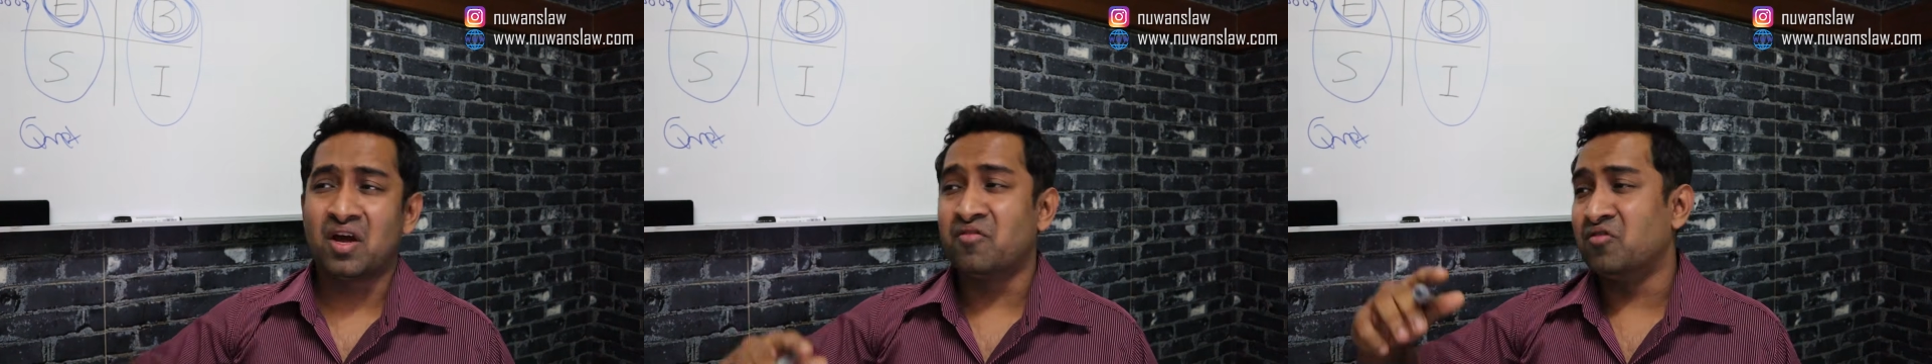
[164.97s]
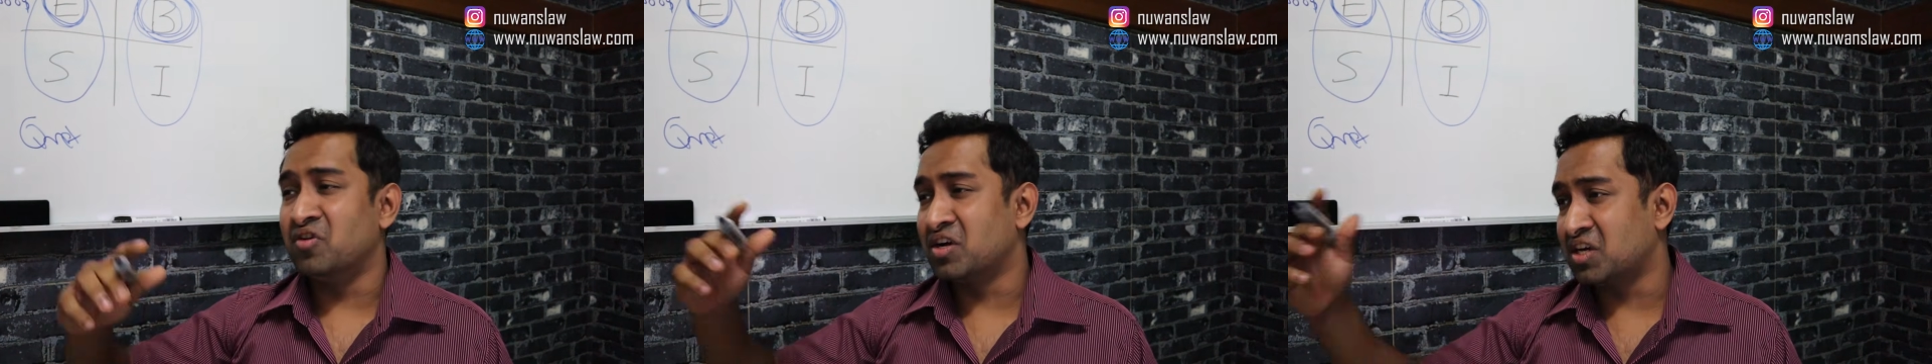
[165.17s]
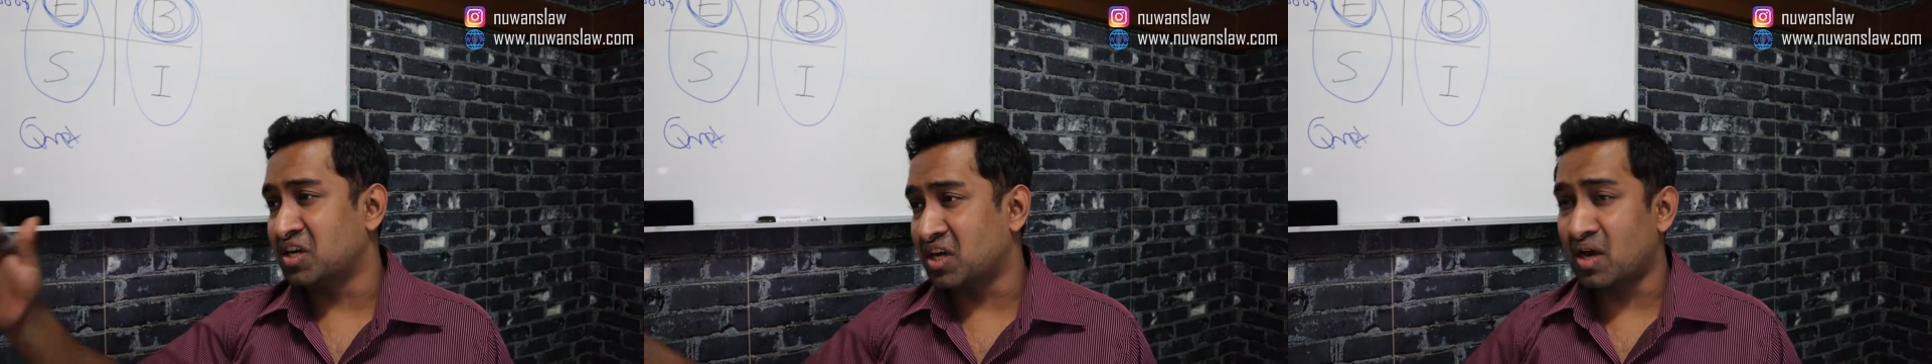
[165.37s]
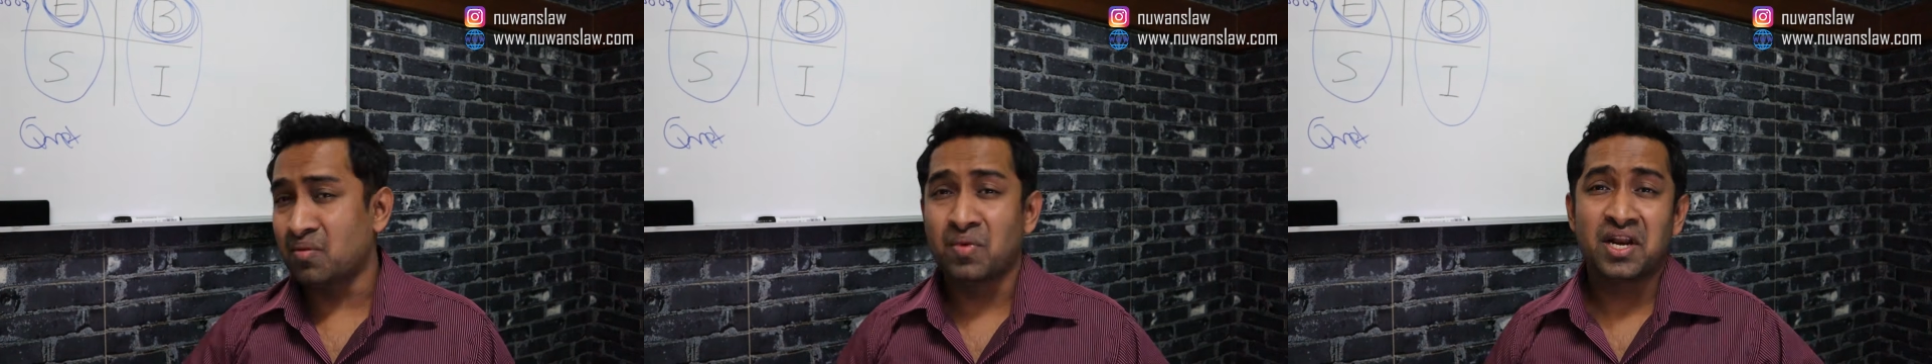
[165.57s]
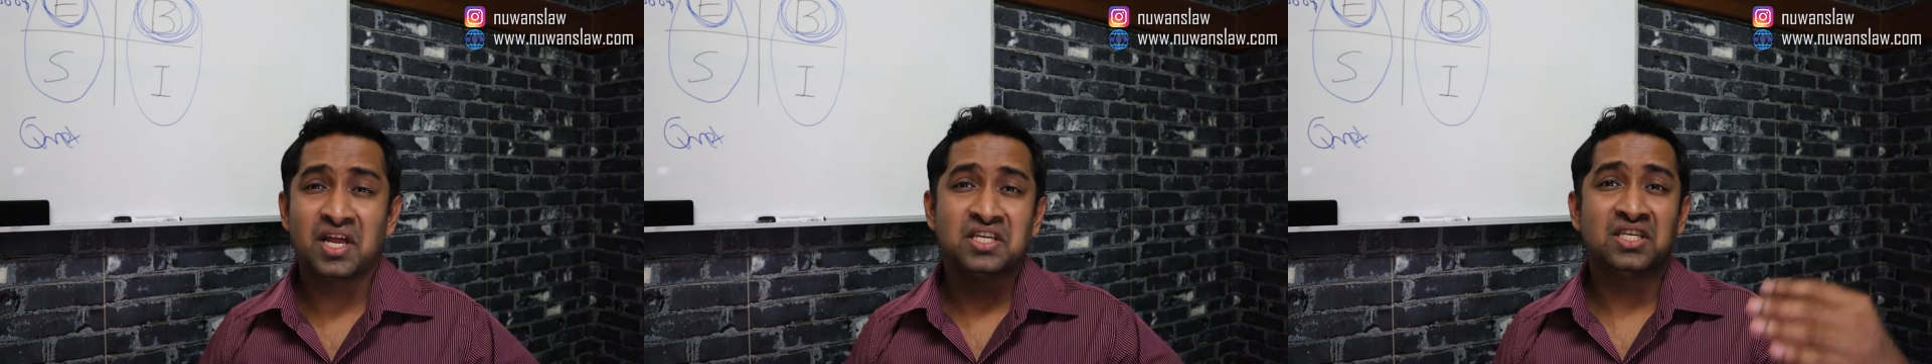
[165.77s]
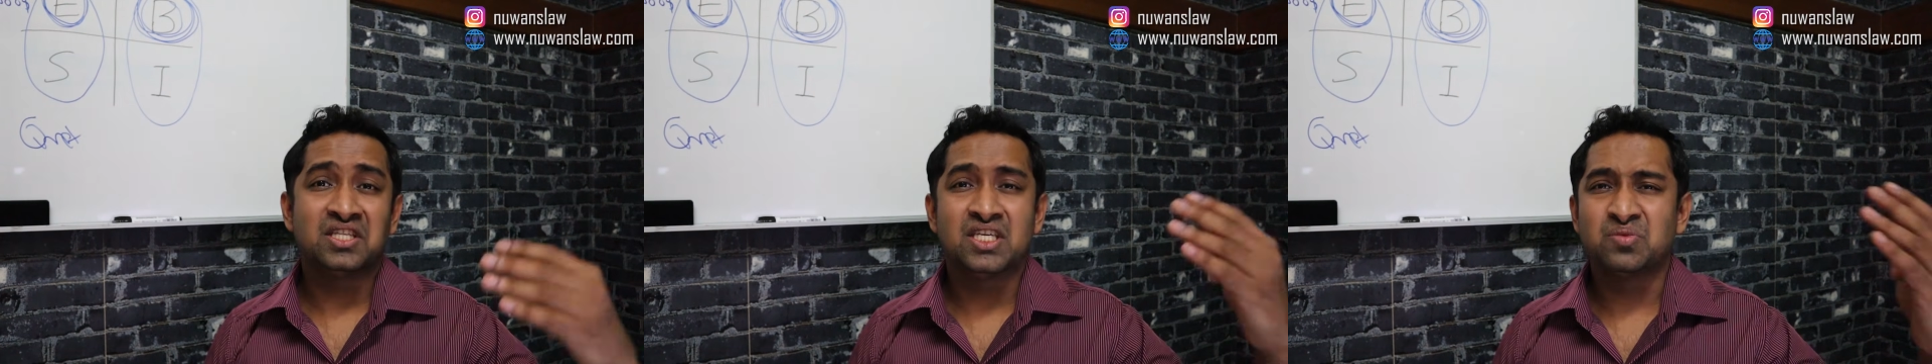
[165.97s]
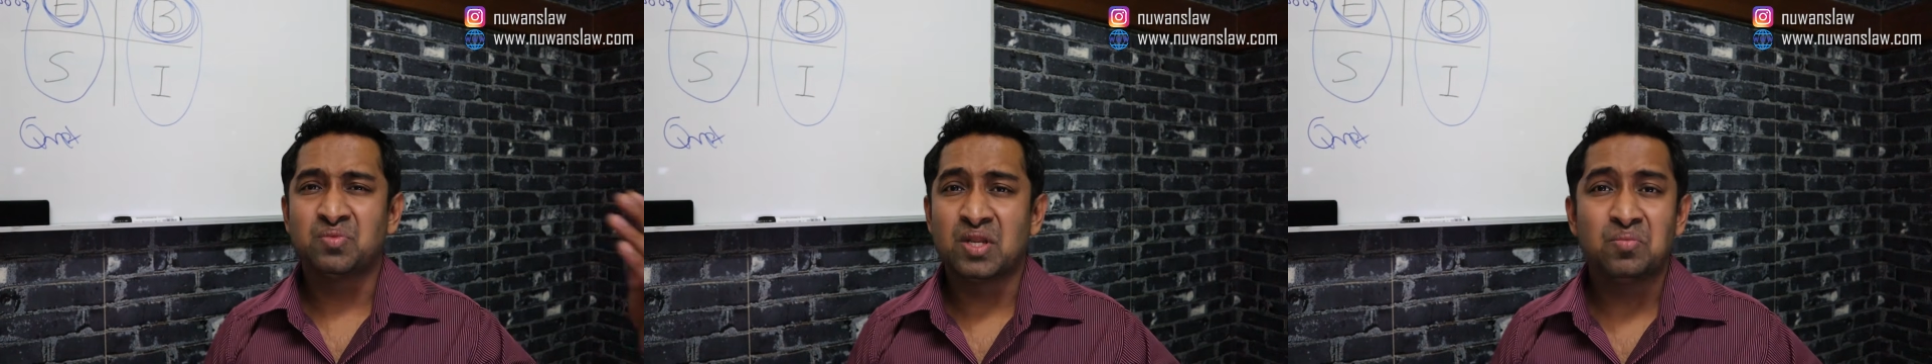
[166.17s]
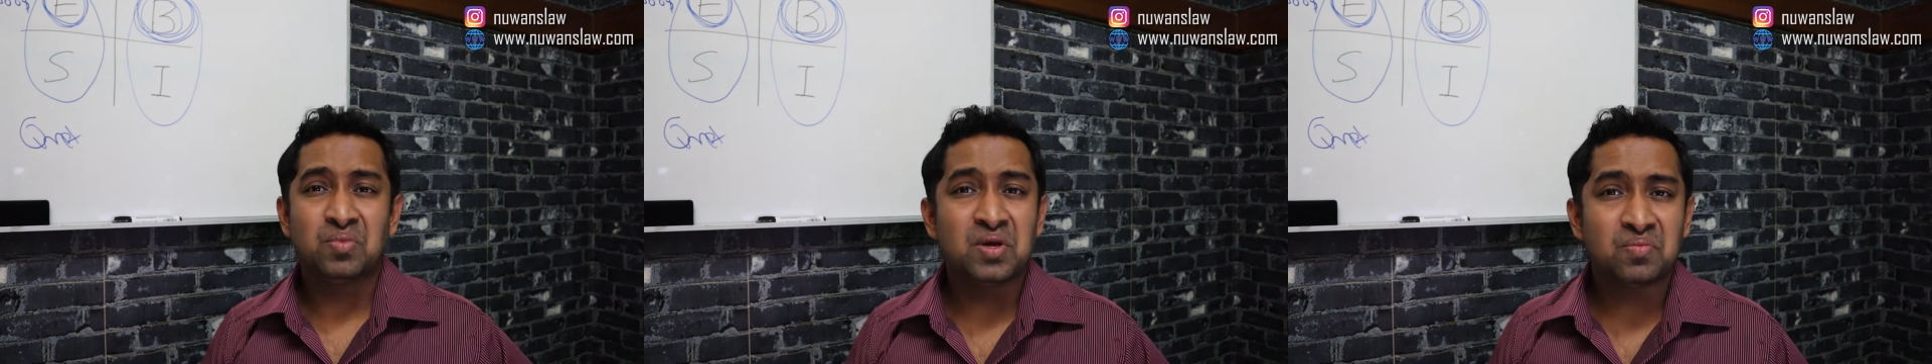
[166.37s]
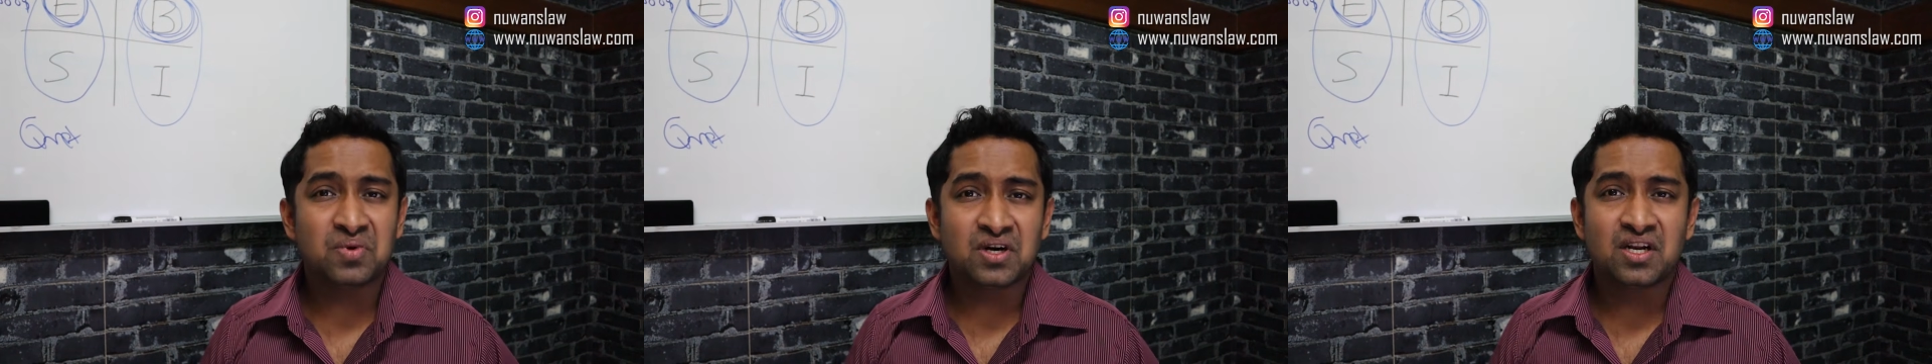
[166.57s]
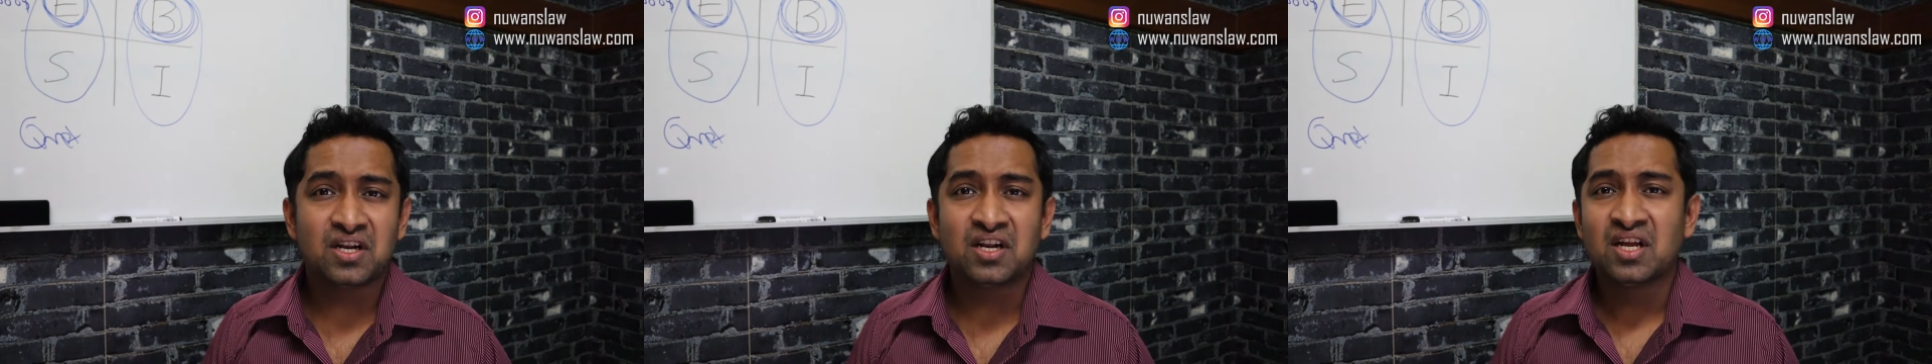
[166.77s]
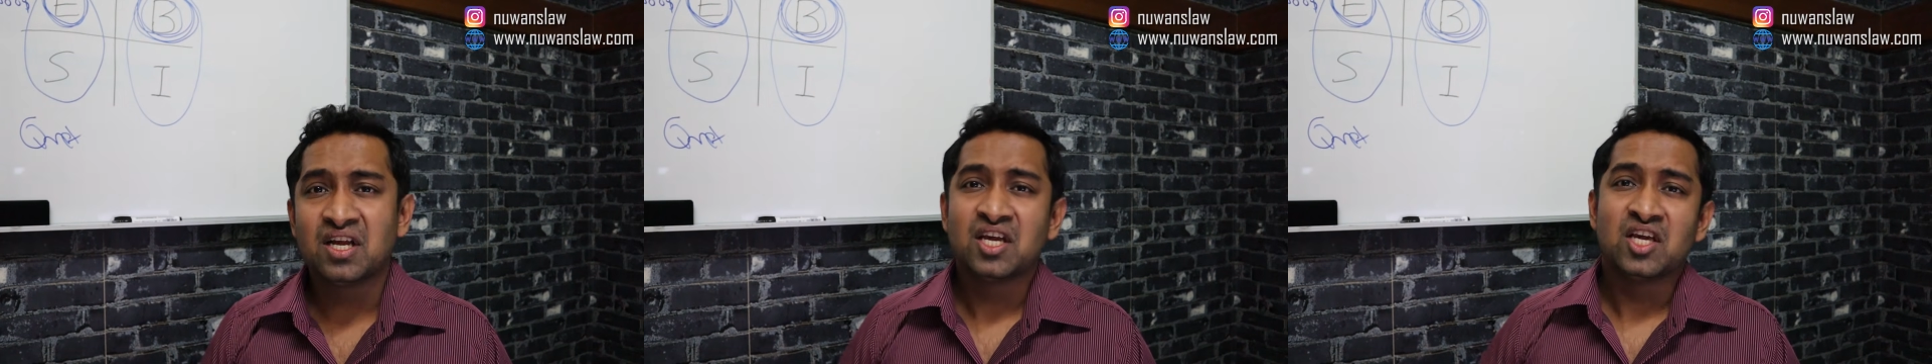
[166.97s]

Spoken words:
I'm working, I'm managing this many people,